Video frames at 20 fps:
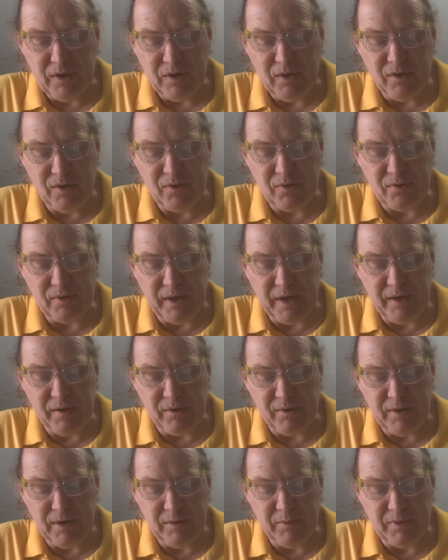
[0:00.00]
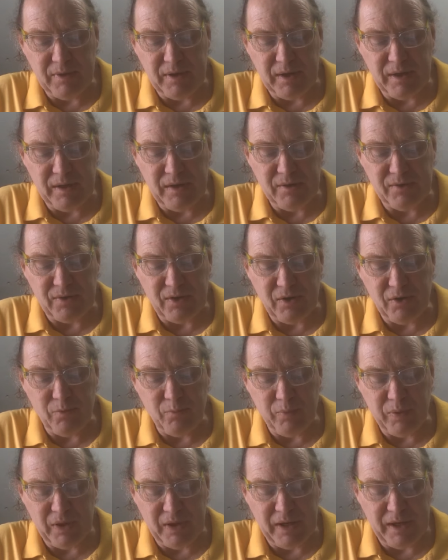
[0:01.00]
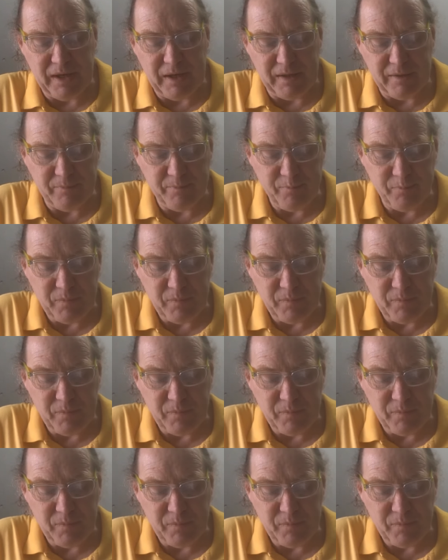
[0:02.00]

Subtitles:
Years later, he would get his own plane.